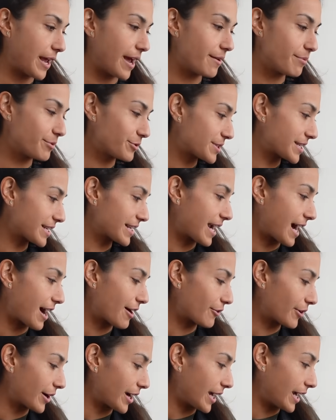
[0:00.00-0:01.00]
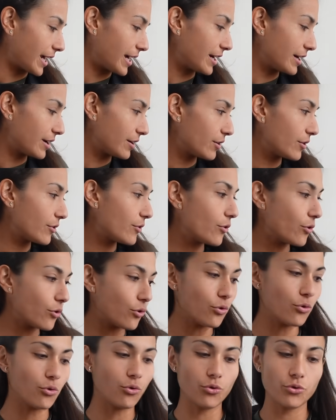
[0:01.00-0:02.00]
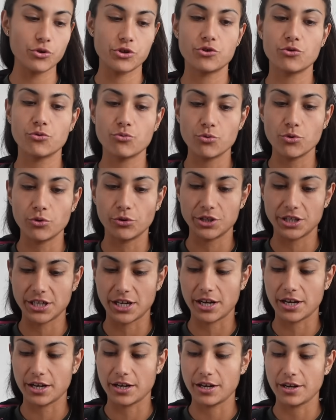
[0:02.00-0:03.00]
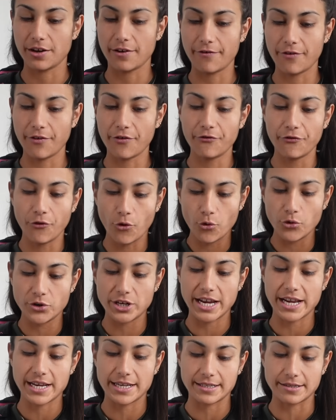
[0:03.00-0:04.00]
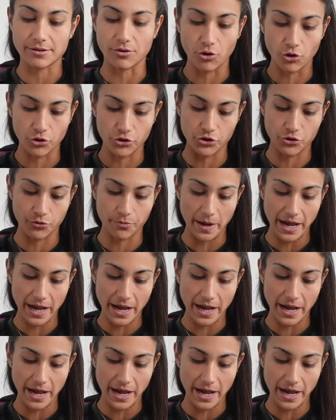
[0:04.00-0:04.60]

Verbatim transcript: able to carry all your water for four days on your